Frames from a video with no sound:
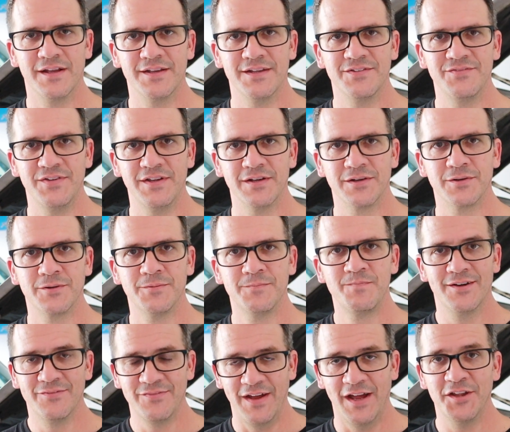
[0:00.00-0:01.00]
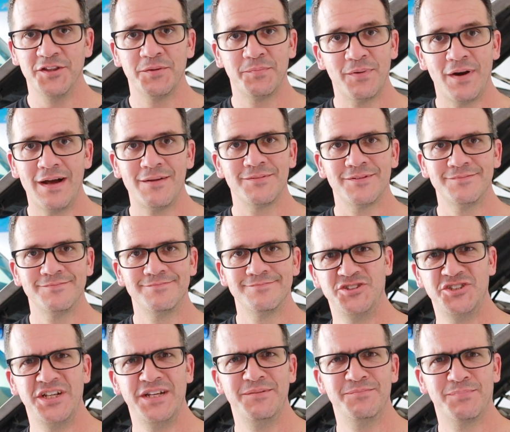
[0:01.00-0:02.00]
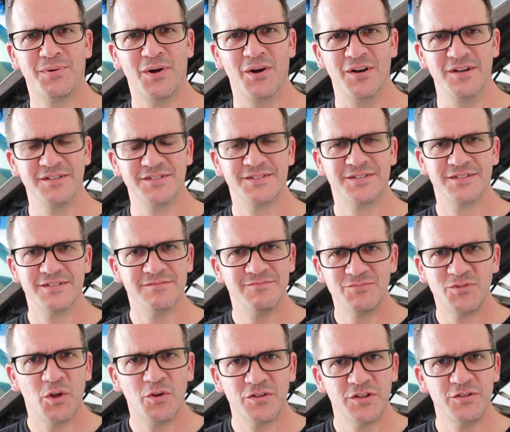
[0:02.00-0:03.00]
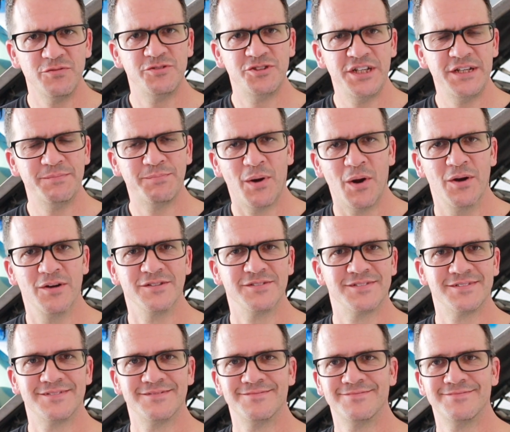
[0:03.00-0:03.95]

on this vehicle. I found the problem, cheap parts. Don't do cheap parts.